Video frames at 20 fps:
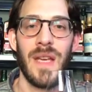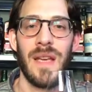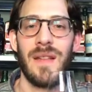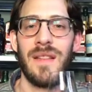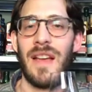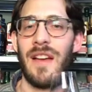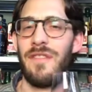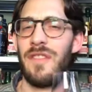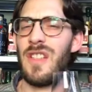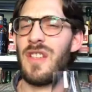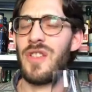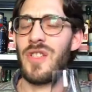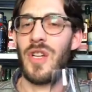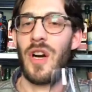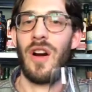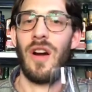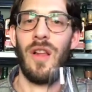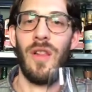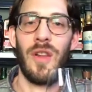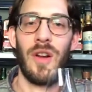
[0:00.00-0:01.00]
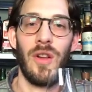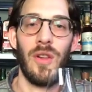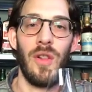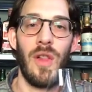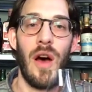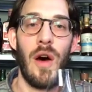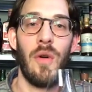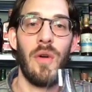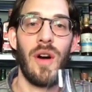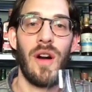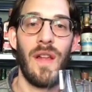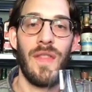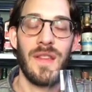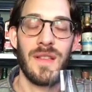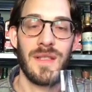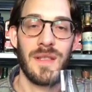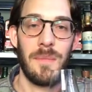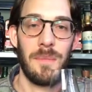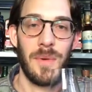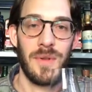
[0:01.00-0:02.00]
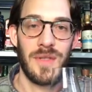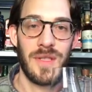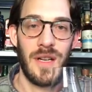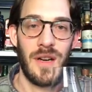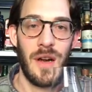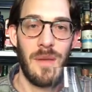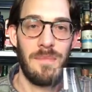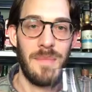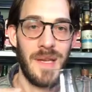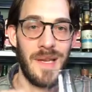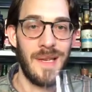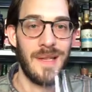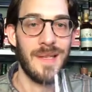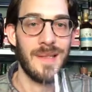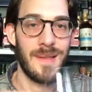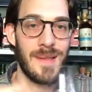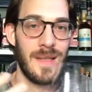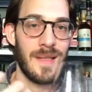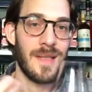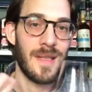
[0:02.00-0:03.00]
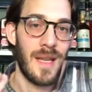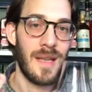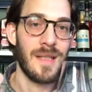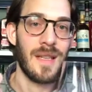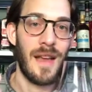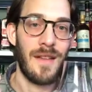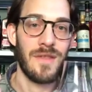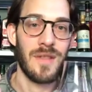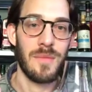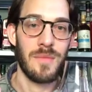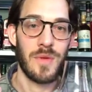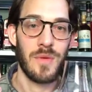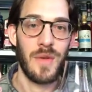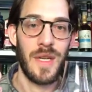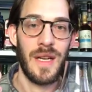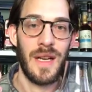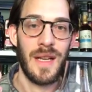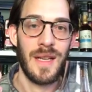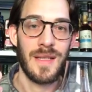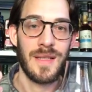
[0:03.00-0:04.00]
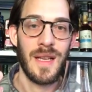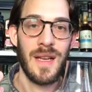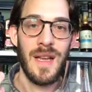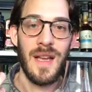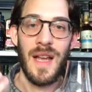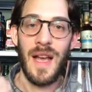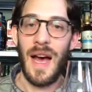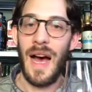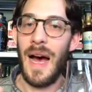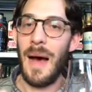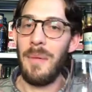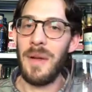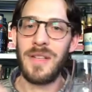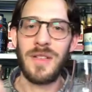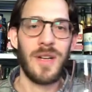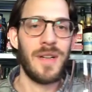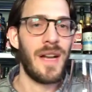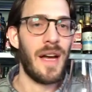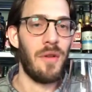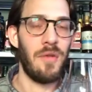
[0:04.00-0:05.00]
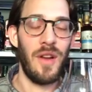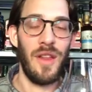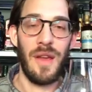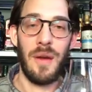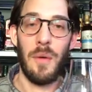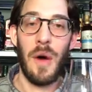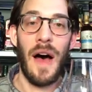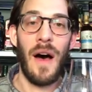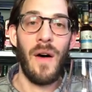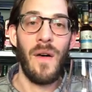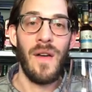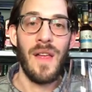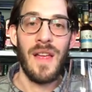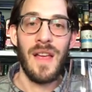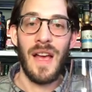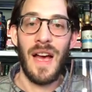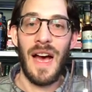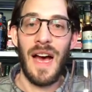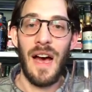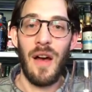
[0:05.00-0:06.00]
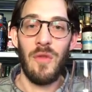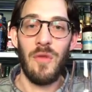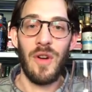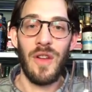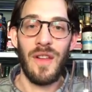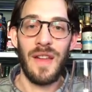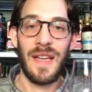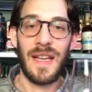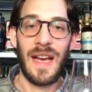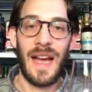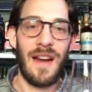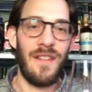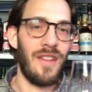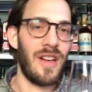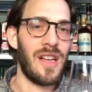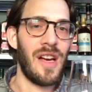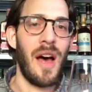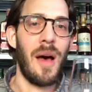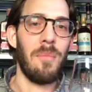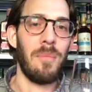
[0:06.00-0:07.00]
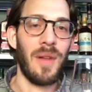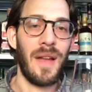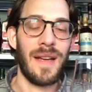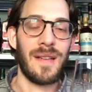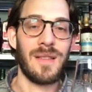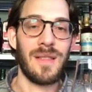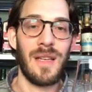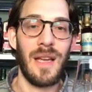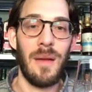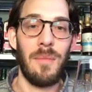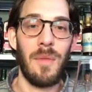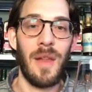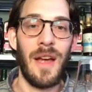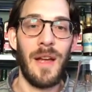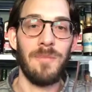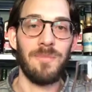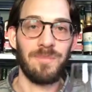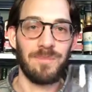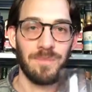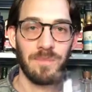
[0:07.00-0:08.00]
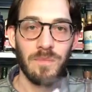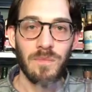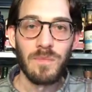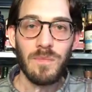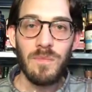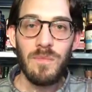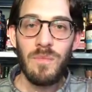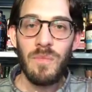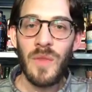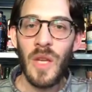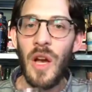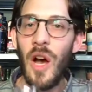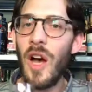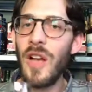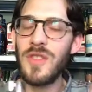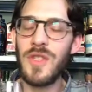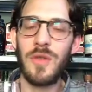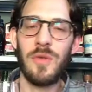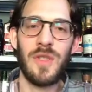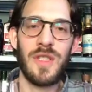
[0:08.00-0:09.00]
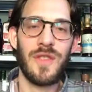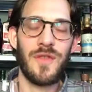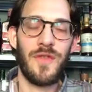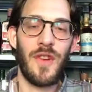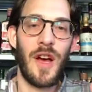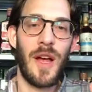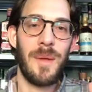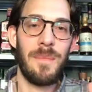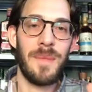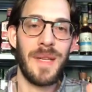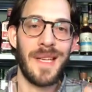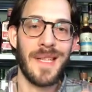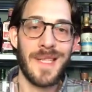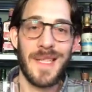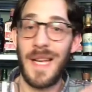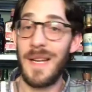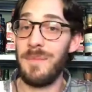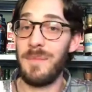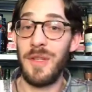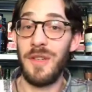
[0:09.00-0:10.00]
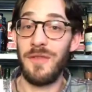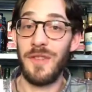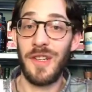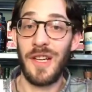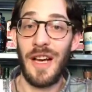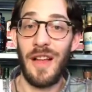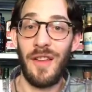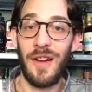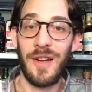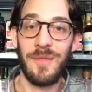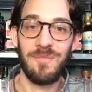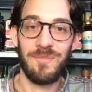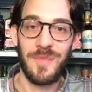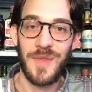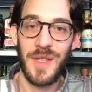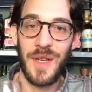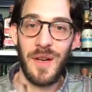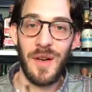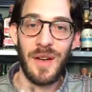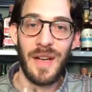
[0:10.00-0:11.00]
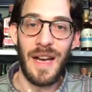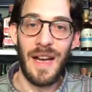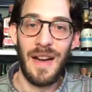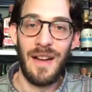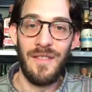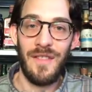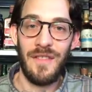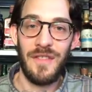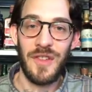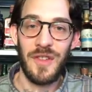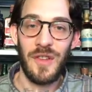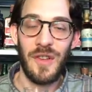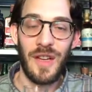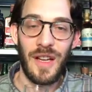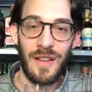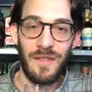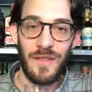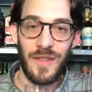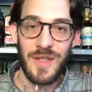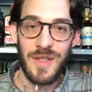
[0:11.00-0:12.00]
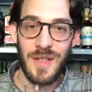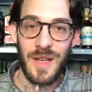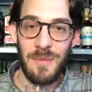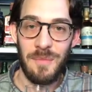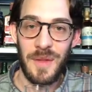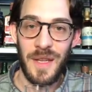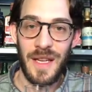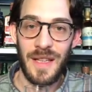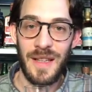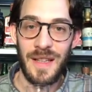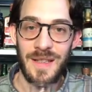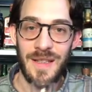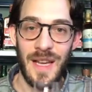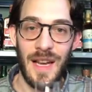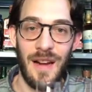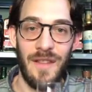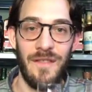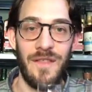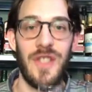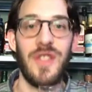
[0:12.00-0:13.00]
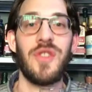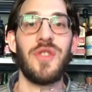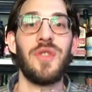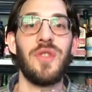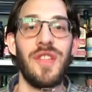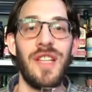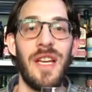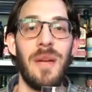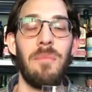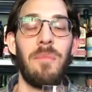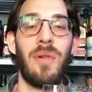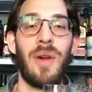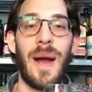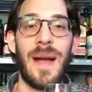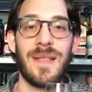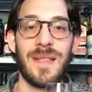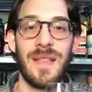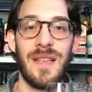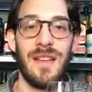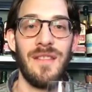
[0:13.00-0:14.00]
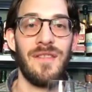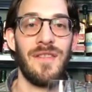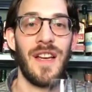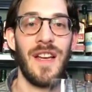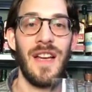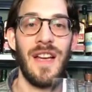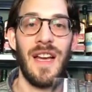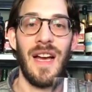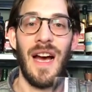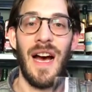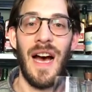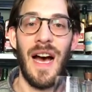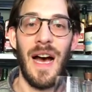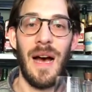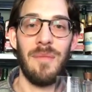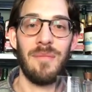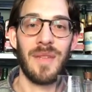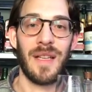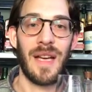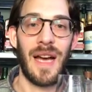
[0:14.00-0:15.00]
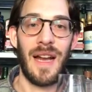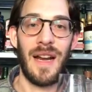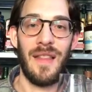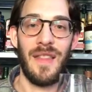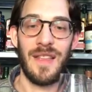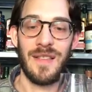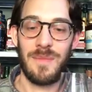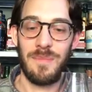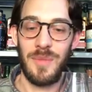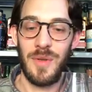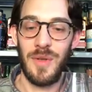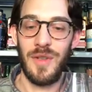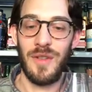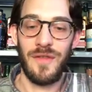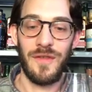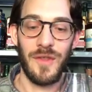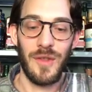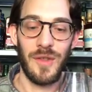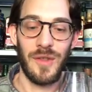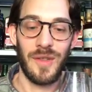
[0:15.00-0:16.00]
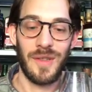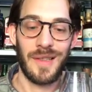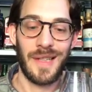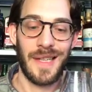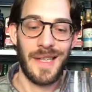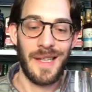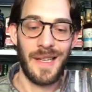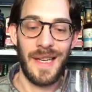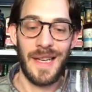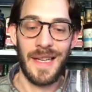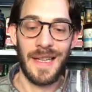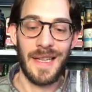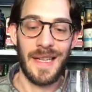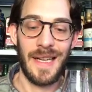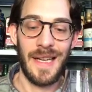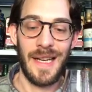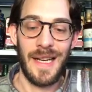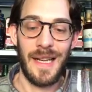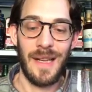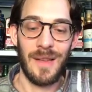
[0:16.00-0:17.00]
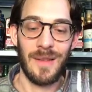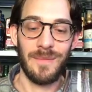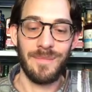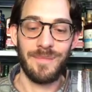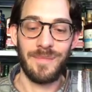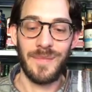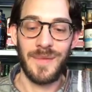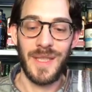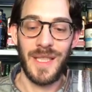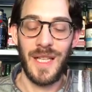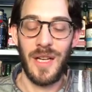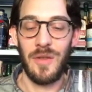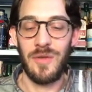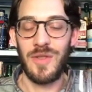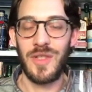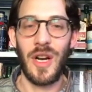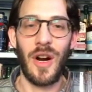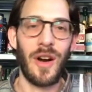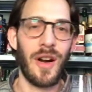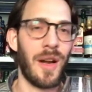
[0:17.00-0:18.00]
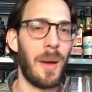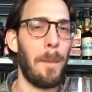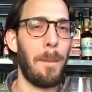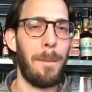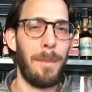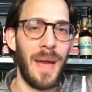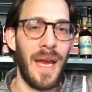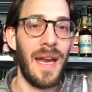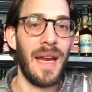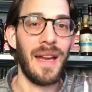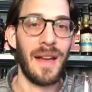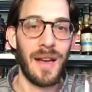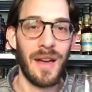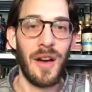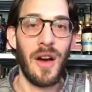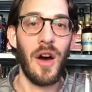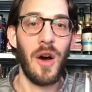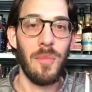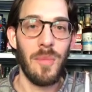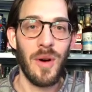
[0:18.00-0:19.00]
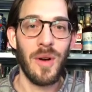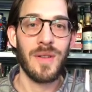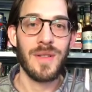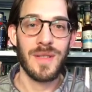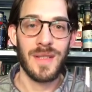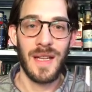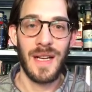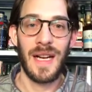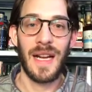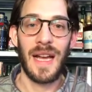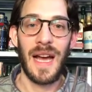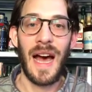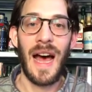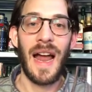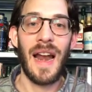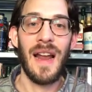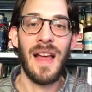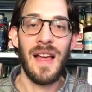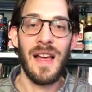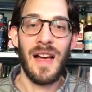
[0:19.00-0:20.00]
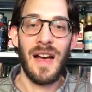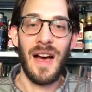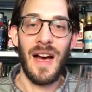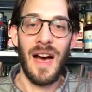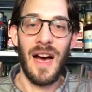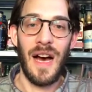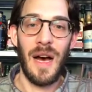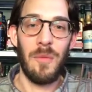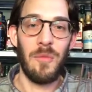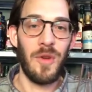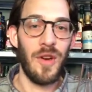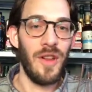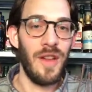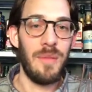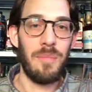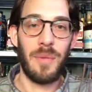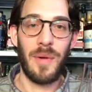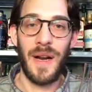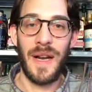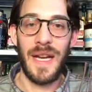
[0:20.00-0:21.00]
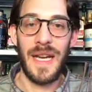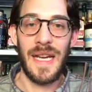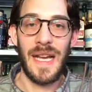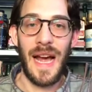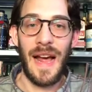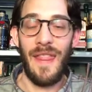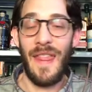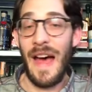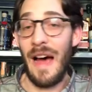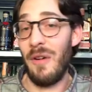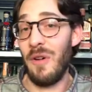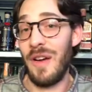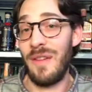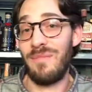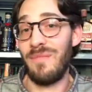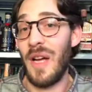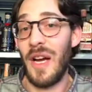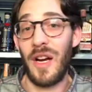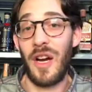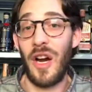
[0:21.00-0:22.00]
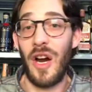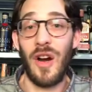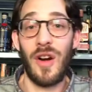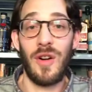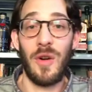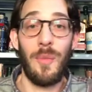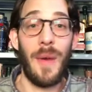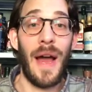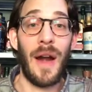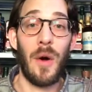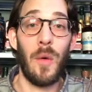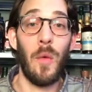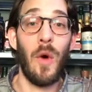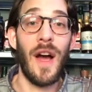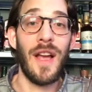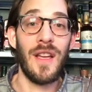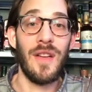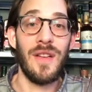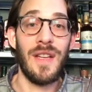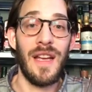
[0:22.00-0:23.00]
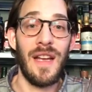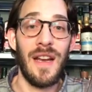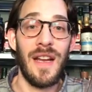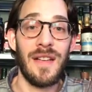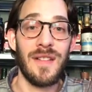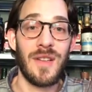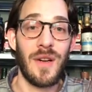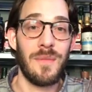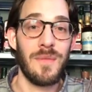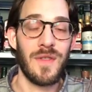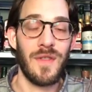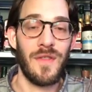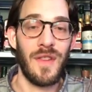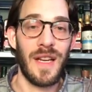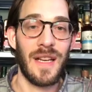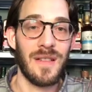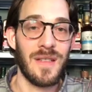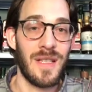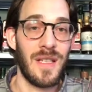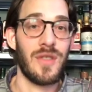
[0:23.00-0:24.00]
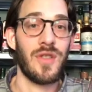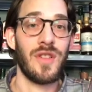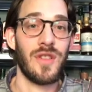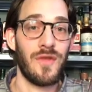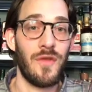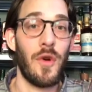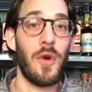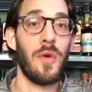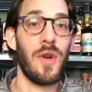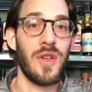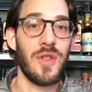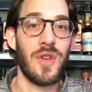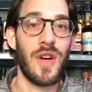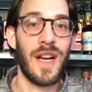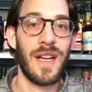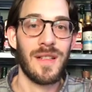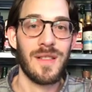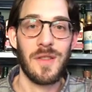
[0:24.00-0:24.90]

Definitely start a little lower on the simple syrup because this does have some sweetness. It turned out really well. Really kind of a complex gimlet. Also was fun because it had a beautiful color. So kind of if you're looking for something that's kind of visually impressive, kind of this beautiful kind of like, you know, dark pink almost that it got. Really pretty. That would occur no matter what you did in terms of like a citrus forward drink.